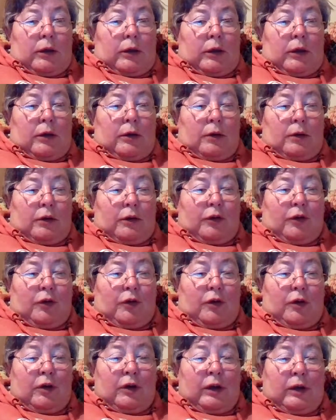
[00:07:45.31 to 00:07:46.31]
Now, the
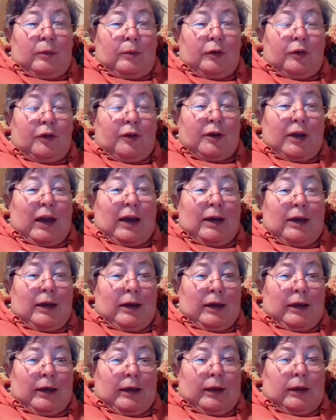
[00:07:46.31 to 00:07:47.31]
surname
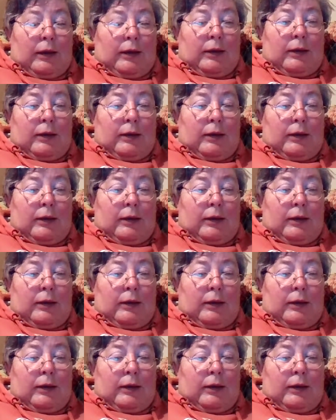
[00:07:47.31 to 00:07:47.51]
Standing